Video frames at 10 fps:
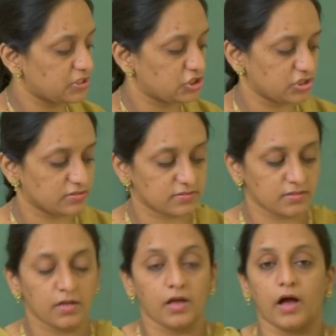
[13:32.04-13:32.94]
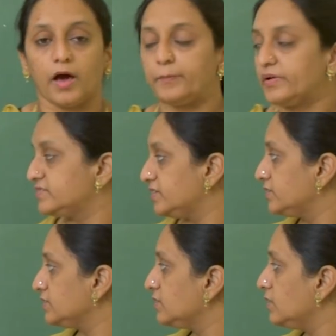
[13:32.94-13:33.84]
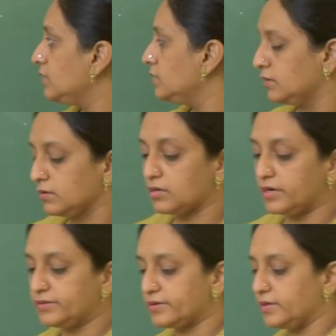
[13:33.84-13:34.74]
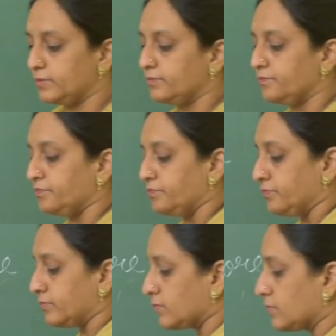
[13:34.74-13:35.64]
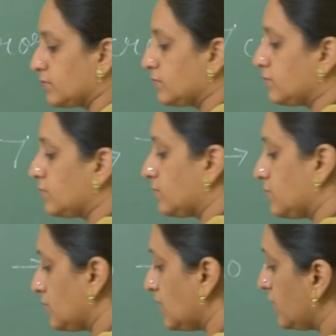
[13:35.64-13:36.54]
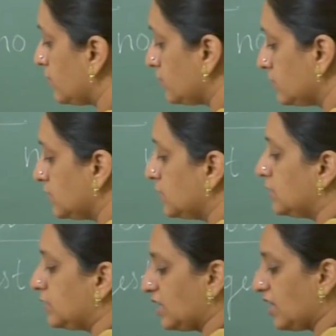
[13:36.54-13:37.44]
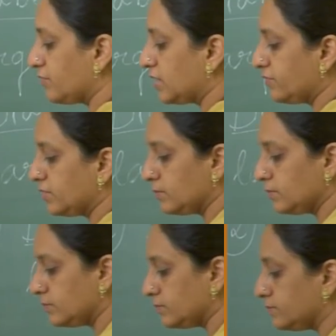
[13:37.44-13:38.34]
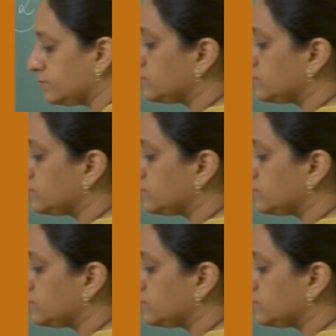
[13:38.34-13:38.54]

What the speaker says: patients are present in the country. Then they have given